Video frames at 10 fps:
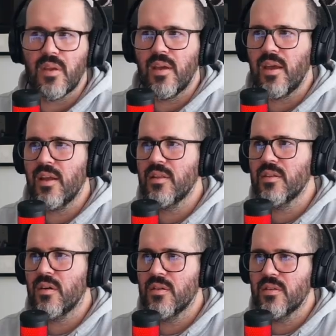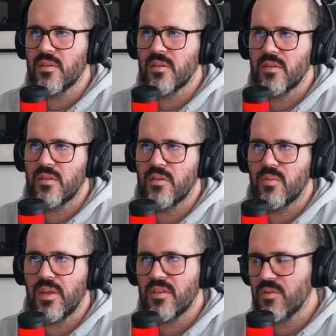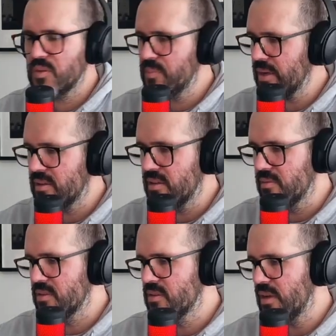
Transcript: And on the retrospective,